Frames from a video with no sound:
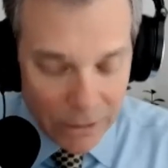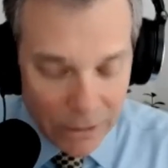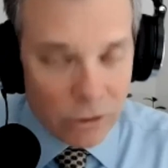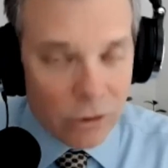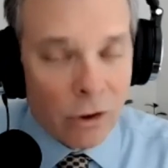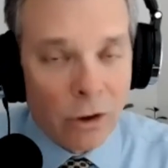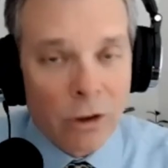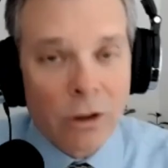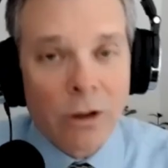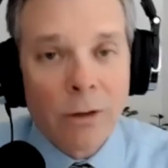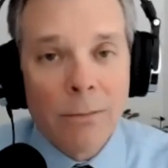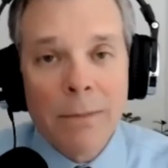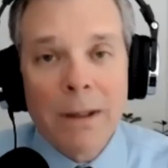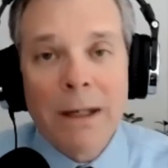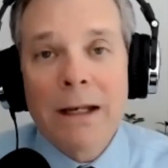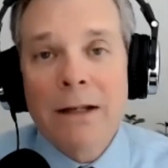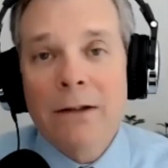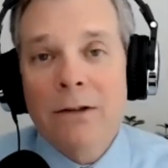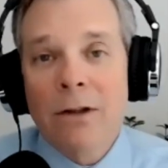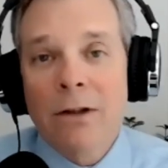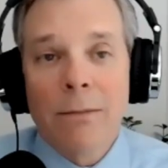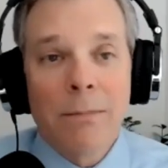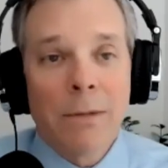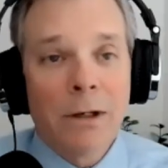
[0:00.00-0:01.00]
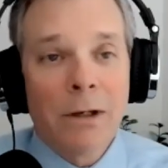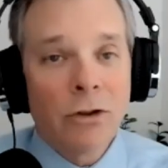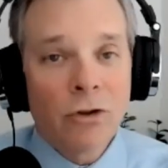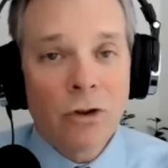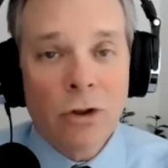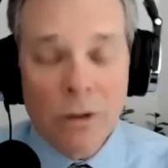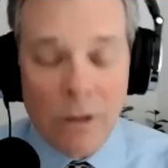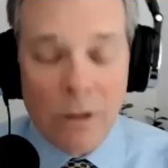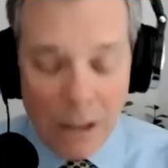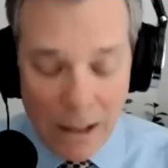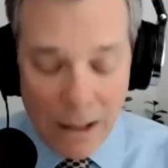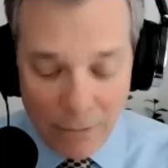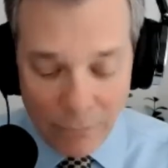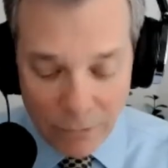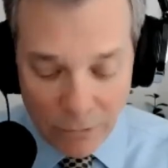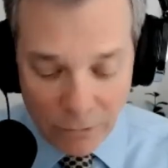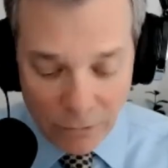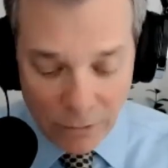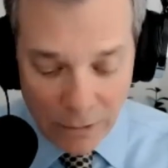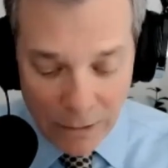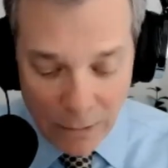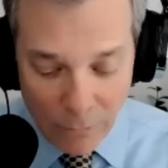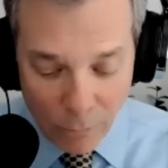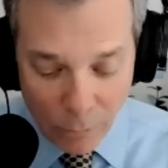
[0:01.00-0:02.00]
You're committed to the mission,
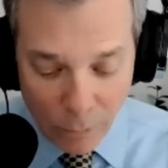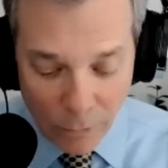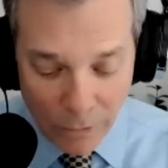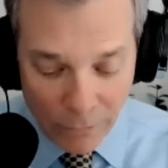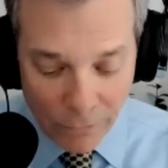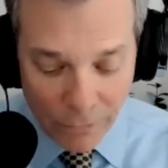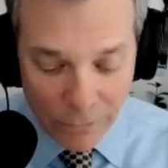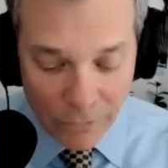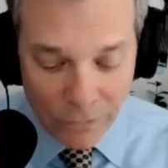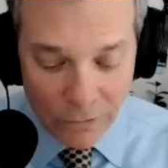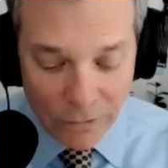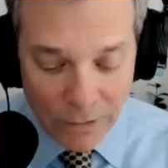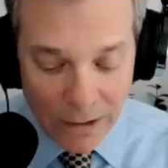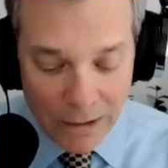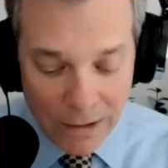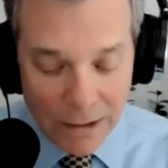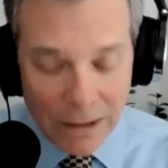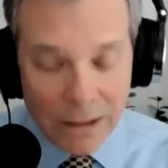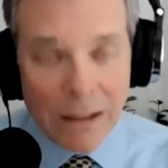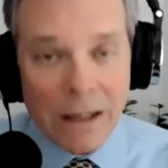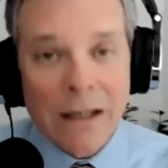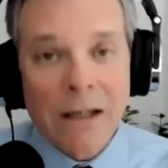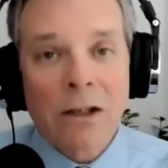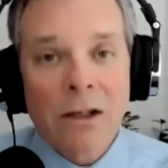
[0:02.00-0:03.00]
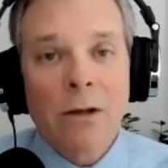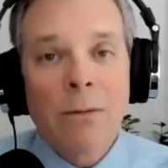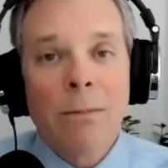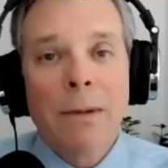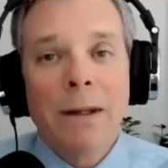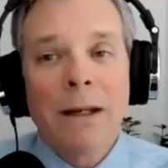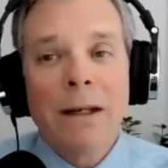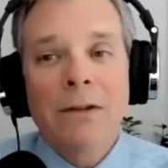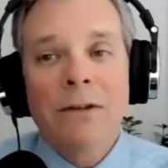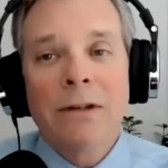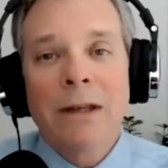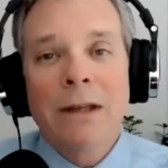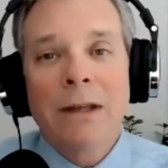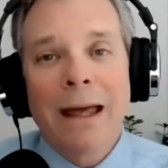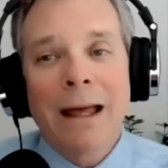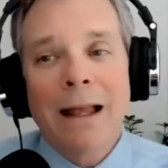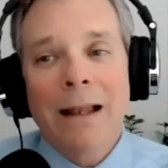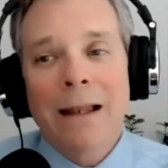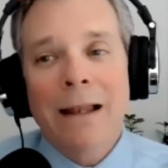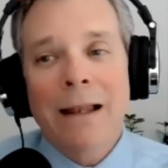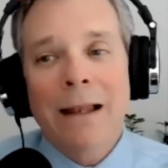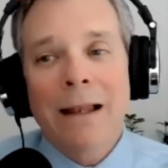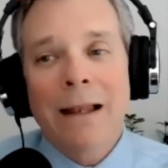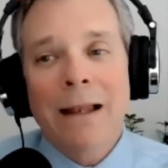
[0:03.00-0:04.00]
obviously, that previously stated, and committed to
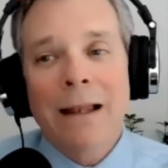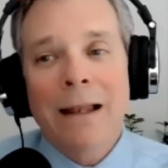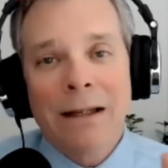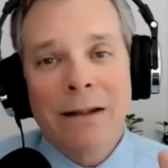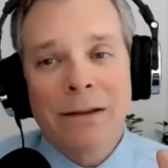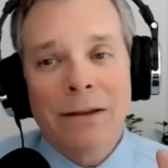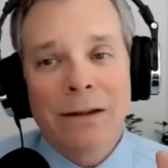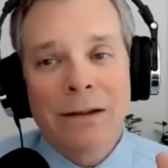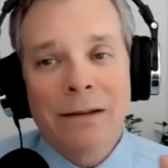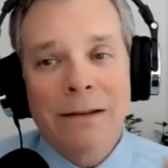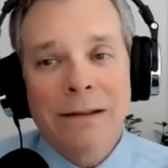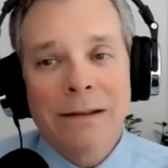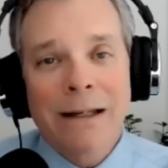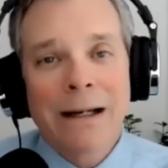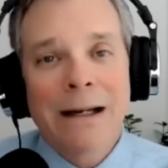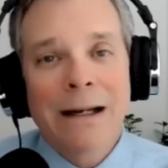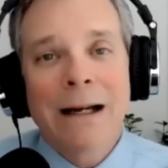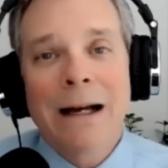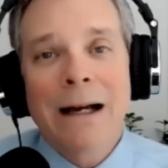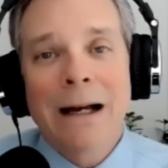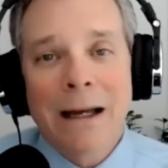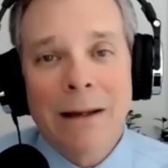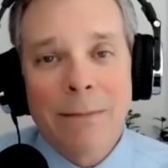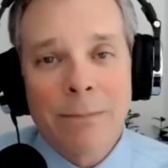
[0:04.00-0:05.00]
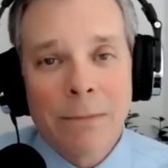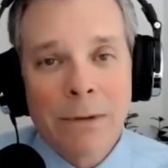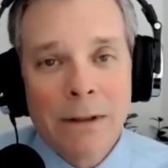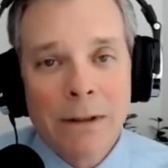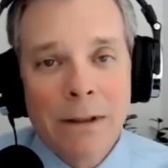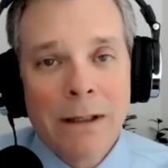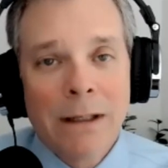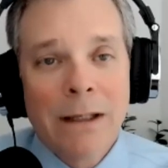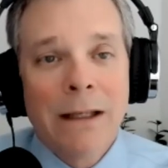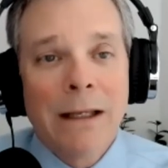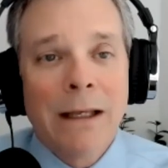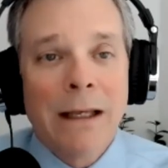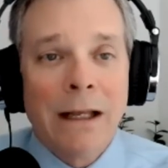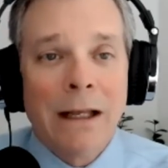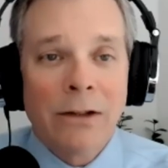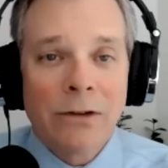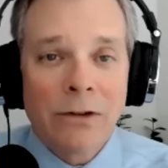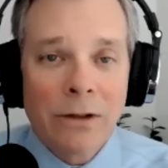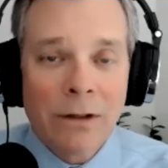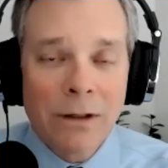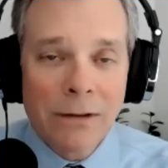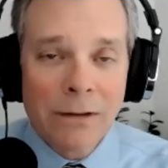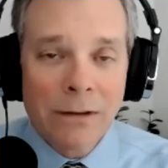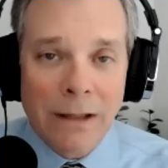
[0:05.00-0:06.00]
allocating the time it's
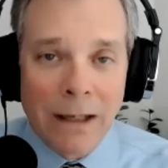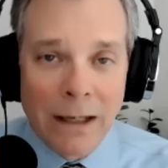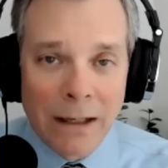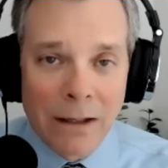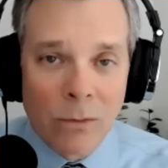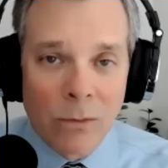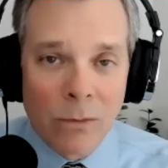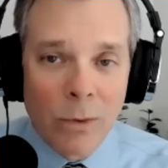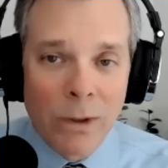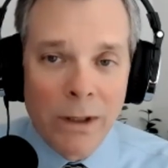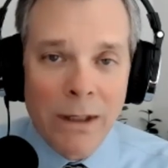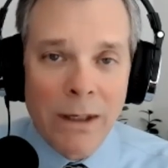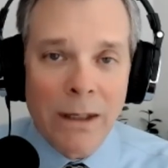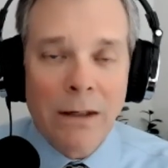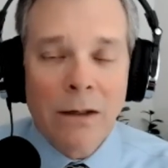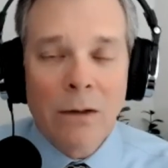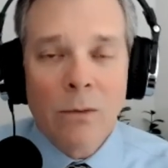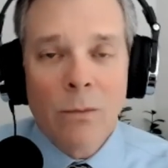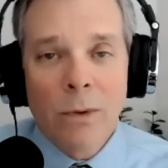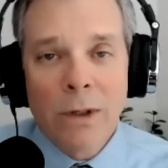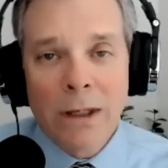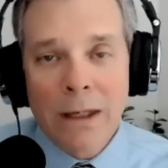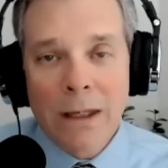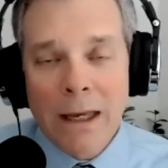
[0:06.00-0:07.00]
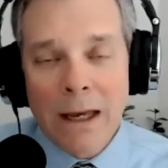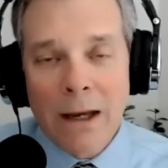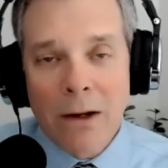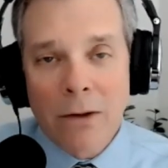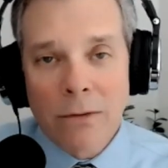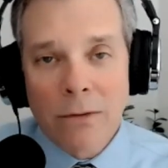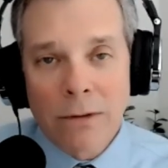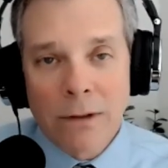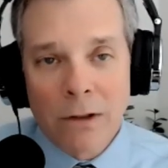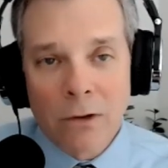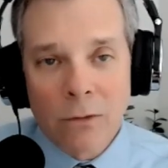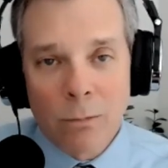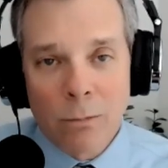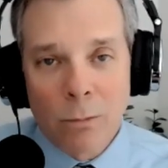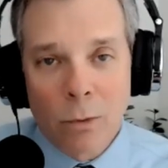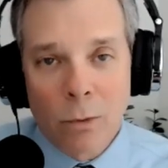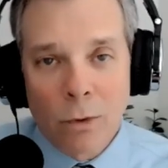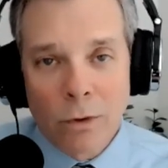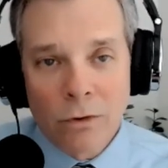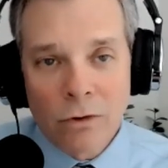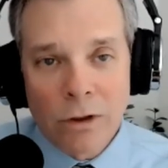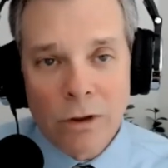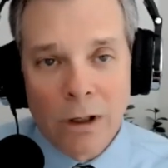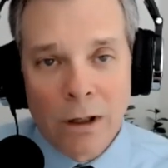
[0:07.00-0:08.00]
going to take week in and week out as
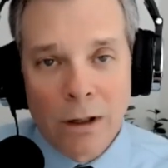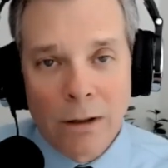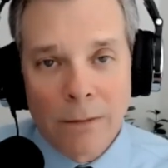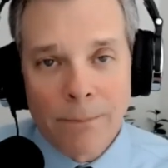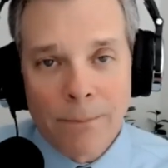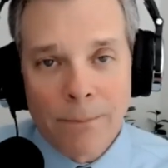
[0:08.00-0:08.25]
board chair.